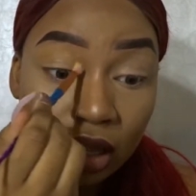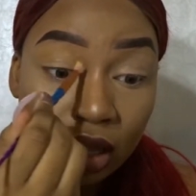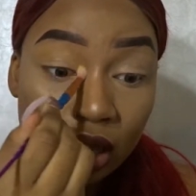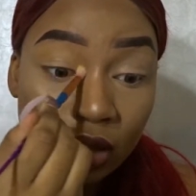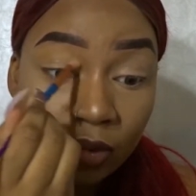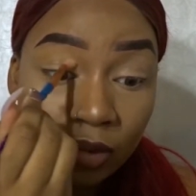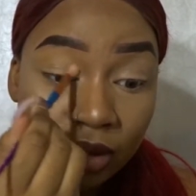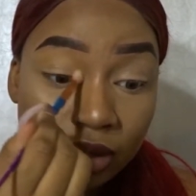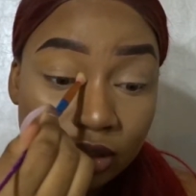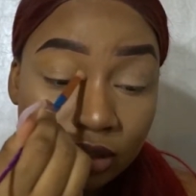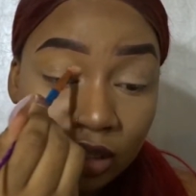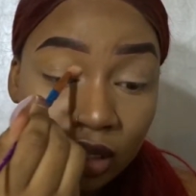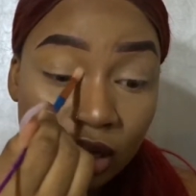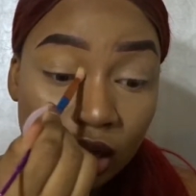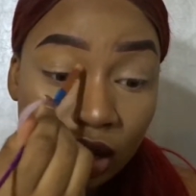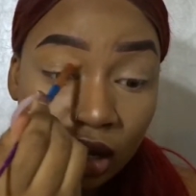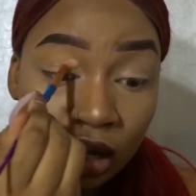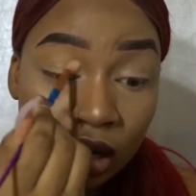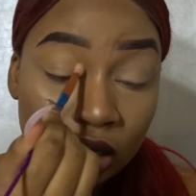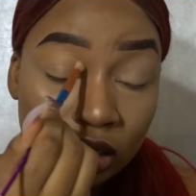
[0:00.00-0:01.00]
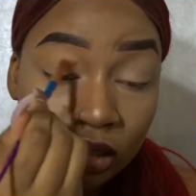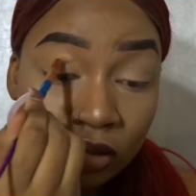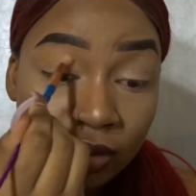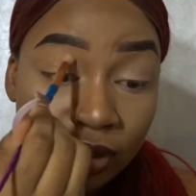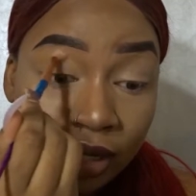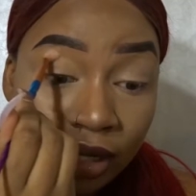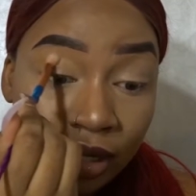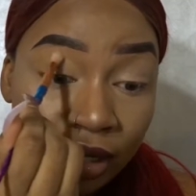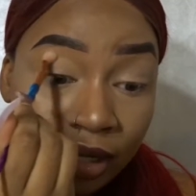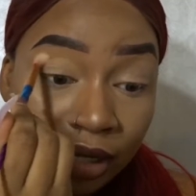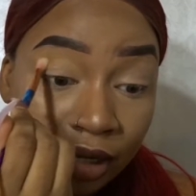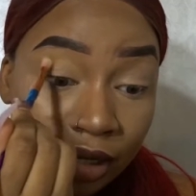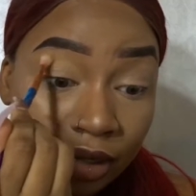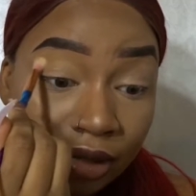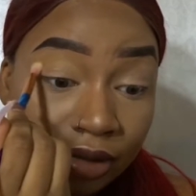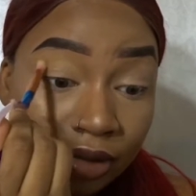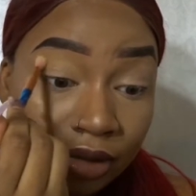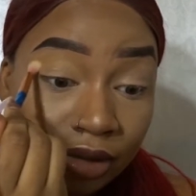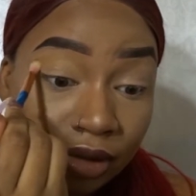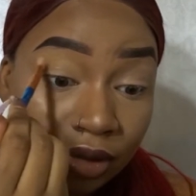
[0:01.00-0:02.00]
And we're gonna take it all the way
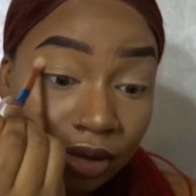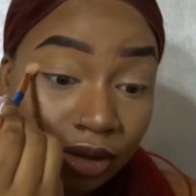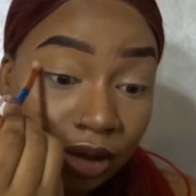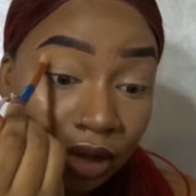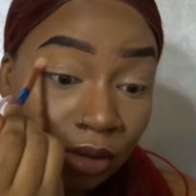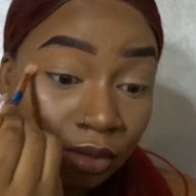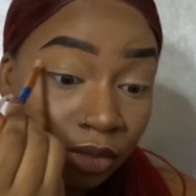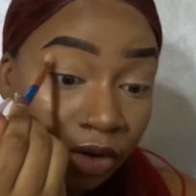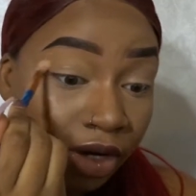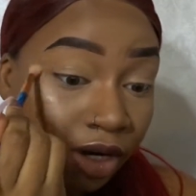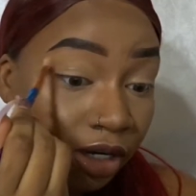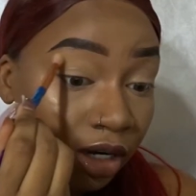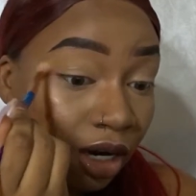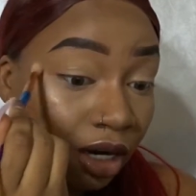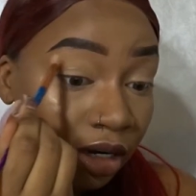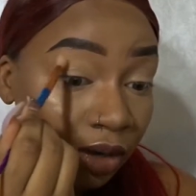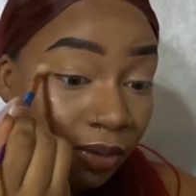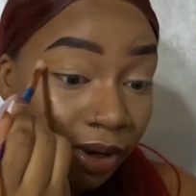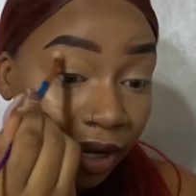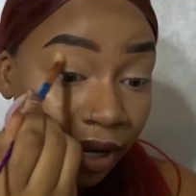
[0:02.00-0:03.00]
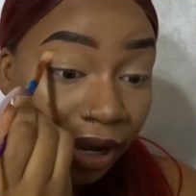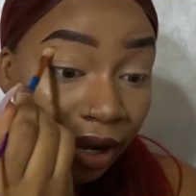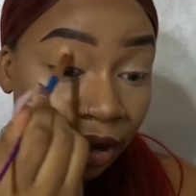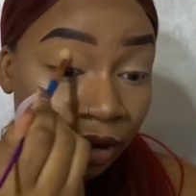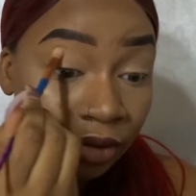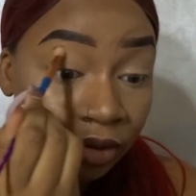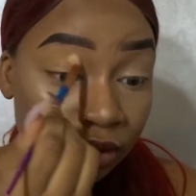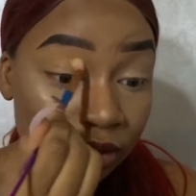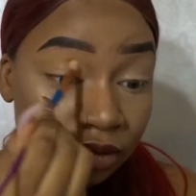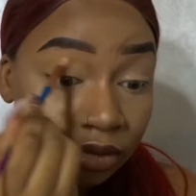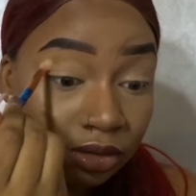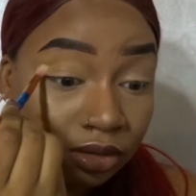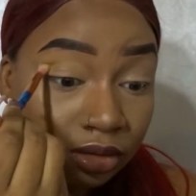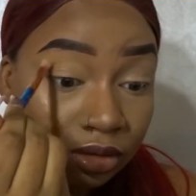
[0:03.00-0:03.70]
in and bring it all the way out.